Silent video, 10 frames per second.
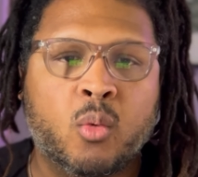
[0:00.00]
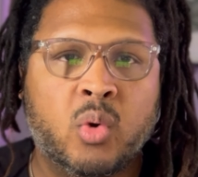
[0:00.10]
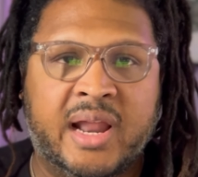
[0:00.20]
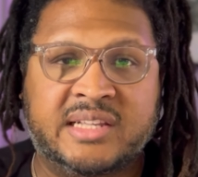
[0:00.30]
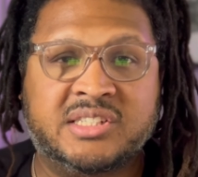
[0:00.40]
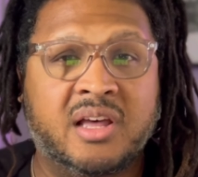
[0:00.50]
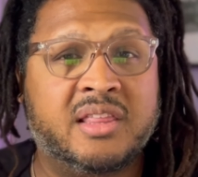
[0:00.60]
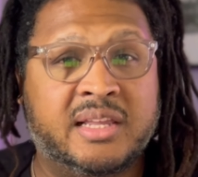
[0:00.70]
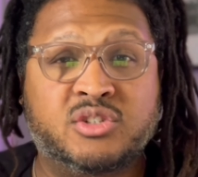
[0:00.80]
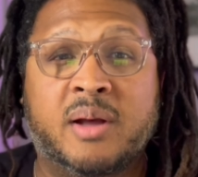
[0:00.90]
when I saw
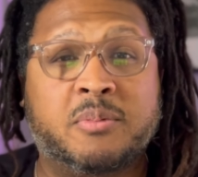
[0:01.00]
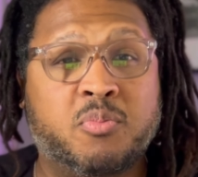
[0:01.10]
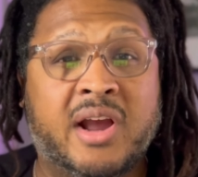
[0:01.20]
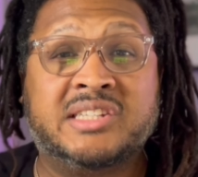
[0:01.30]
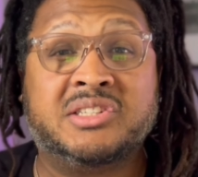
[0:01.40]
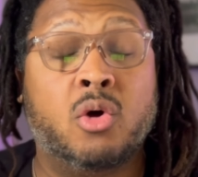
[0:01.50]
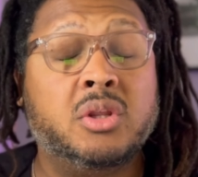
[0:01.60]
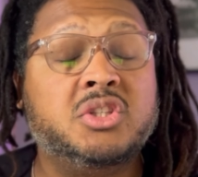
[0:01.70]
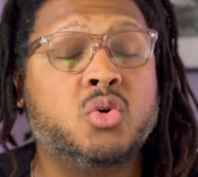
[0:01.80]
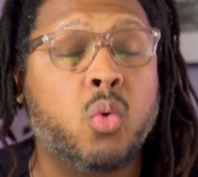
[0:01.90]
that they dropped the price to
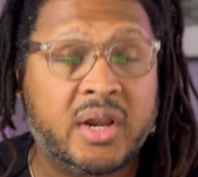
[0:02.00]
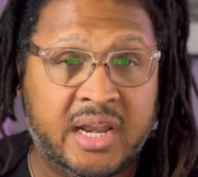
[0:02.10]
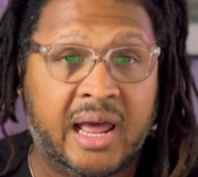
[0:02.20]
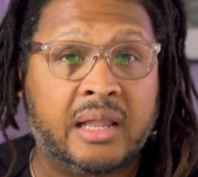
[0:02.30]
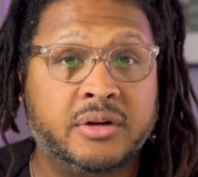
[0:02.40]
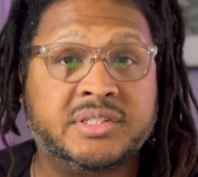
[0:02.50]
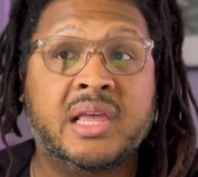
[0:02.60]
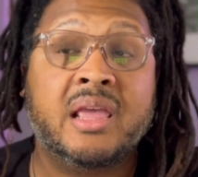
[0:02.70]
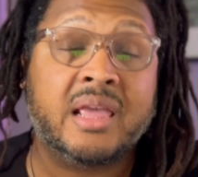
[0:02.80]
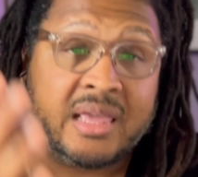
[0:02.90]
only
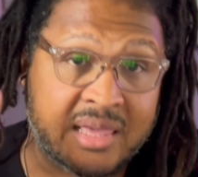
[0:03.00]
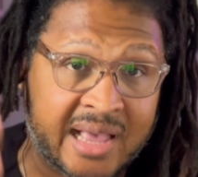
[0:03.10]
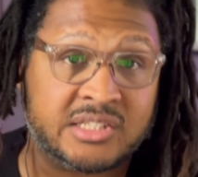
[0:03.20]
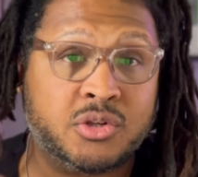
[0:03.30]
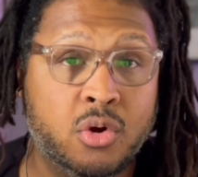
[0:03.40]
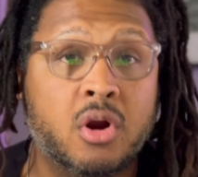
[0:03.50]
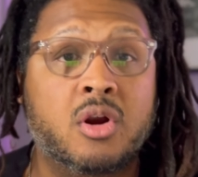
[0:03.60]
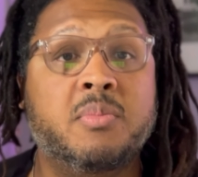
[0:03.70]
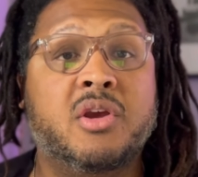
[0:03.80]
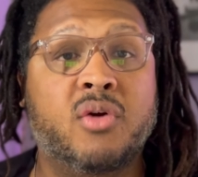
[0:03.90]
$20. Yes, you
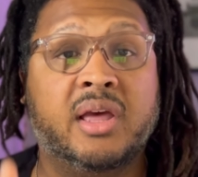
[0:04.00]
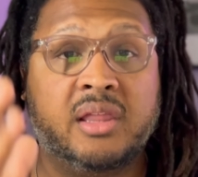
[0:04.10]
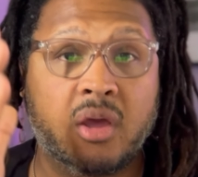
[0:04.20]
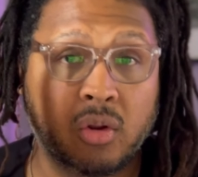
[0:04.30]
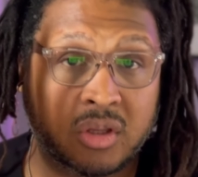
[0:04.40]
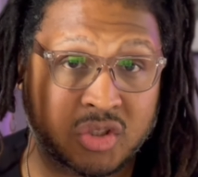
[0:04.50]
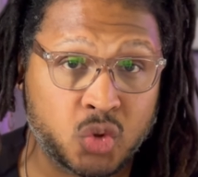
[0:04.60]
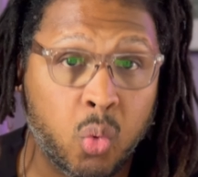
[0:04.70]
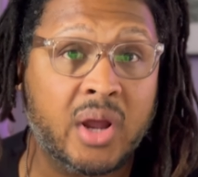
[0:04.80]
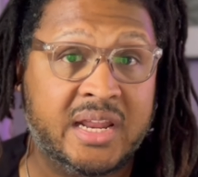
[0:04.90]
heard me correctly, only
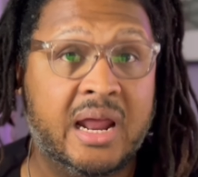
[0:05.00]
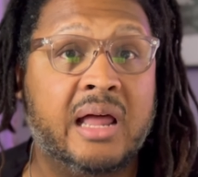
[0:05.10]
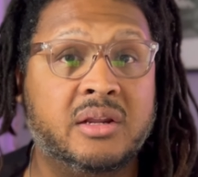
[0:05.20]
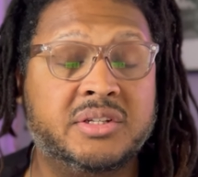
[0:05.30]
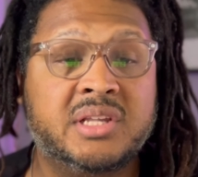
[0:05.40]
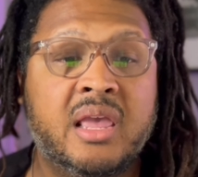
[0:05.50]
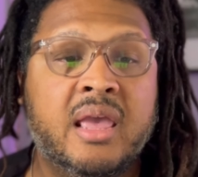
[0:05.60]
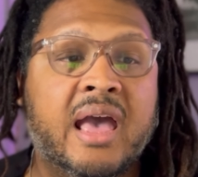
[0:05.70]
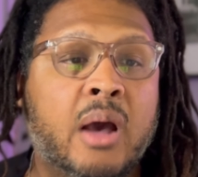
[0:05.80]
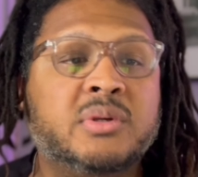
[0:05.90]

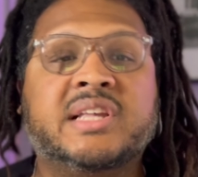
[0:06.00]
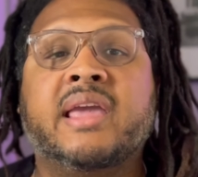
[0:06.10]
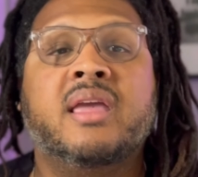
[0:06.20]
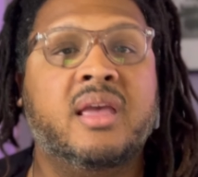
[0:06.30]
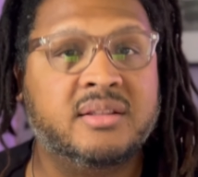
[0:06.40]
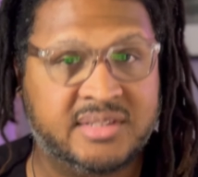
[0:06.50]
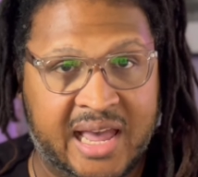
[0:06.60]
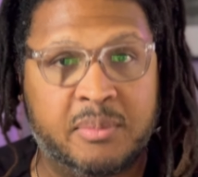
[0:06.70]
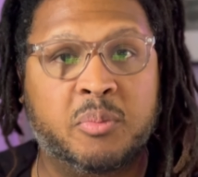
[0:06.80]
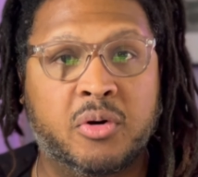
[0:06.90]
$20. I was like,
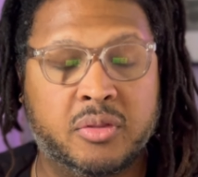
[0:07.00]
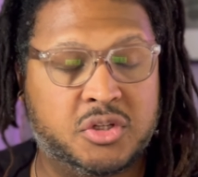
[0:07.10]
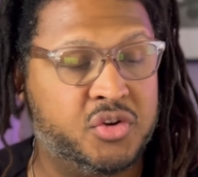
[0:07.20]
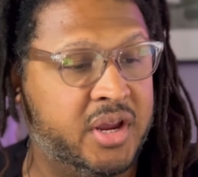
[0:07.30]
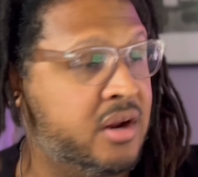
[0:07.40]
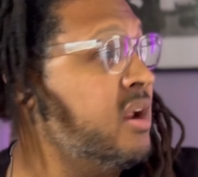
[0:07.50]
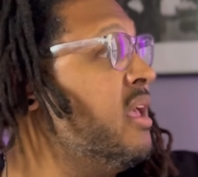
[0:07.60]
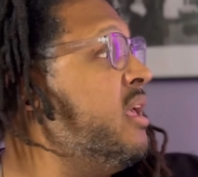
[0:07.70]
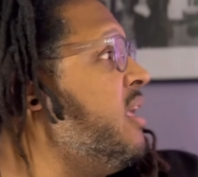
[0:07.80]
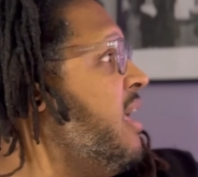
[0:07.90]
time to pull the trigger.
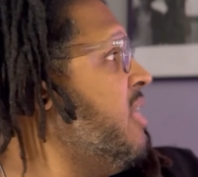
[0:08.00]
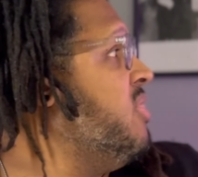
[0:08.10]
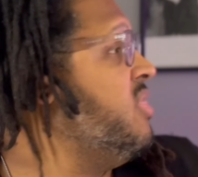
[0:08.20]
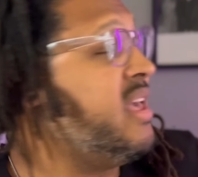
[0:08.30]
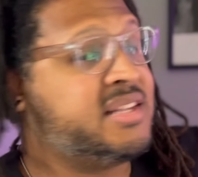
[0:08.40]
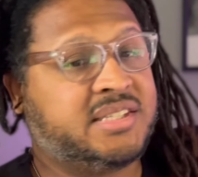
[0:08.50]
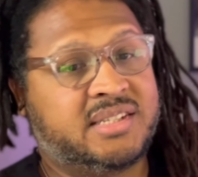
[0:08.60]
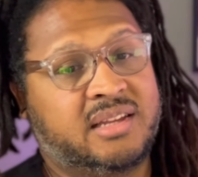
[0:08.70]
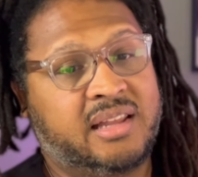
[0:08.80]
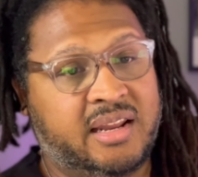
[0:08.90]
And
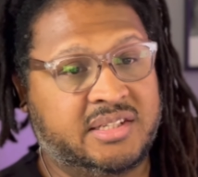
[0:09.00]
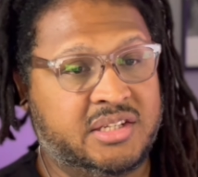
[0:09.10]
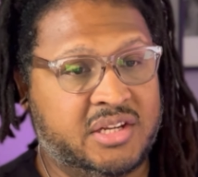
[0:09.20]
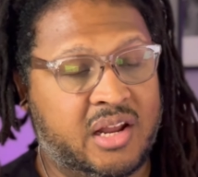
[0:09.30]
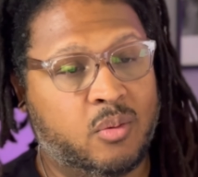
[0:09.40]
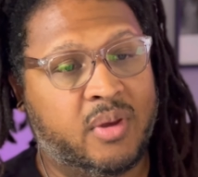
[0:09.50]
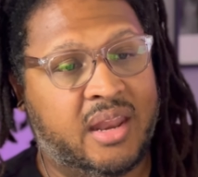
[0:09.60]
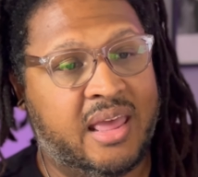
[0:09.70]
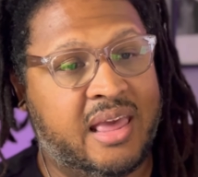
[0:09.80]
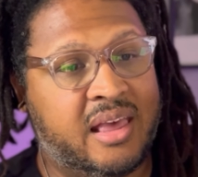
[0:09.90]
this, ladies and
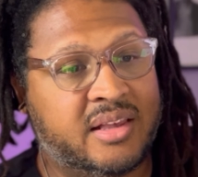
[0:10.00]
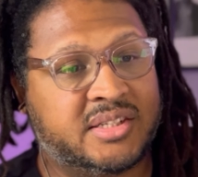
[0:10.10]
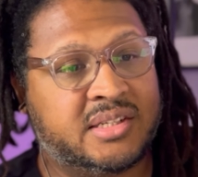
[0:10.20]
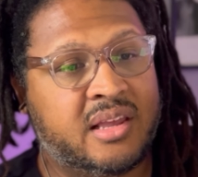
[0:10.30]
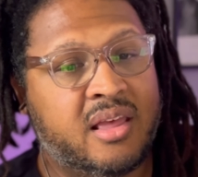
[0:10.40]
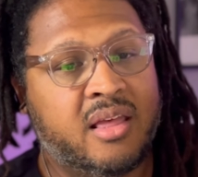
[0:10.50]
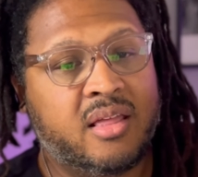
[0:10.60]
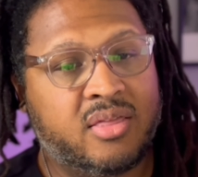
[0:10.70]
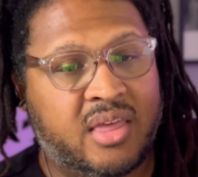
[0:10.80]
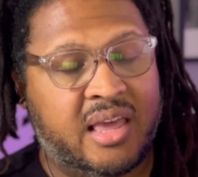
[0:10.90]
gentlemen, is
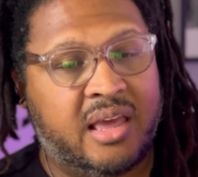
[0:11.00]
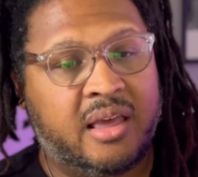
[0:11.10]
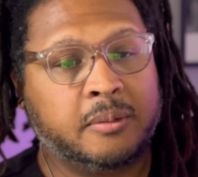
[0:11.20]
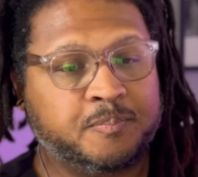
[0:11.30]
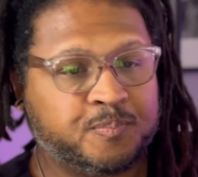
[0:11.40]
the